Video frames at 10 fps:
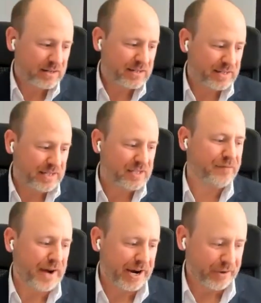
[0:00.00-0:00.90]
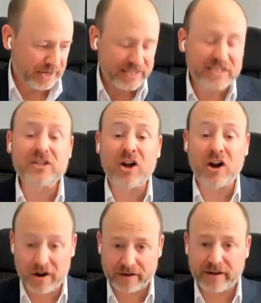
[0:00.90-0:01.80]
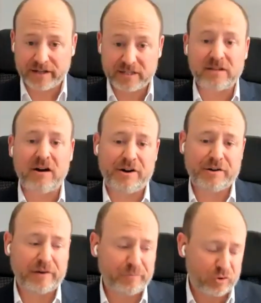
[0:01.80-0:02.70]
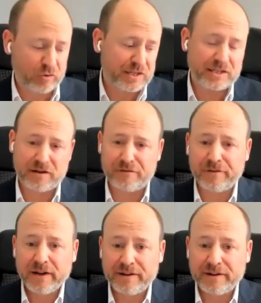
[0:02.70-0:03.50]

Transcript: ceasefire and a start of a process of